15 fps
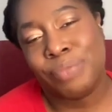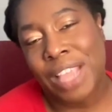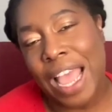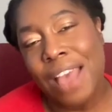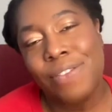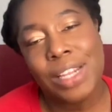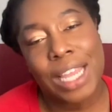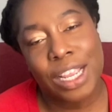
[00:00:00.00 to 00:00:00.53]

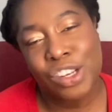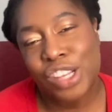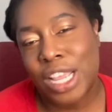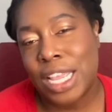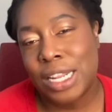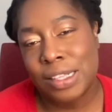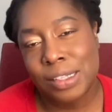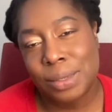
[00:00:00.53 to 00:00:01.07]
I feel like
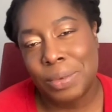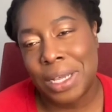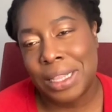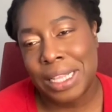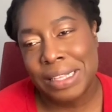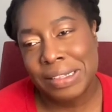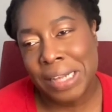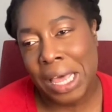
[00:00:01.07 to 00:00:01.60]
Jade is the one
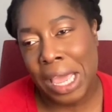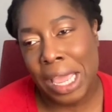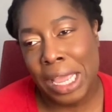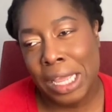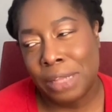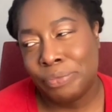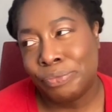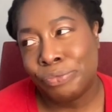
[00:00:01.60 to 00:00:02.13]
that's like,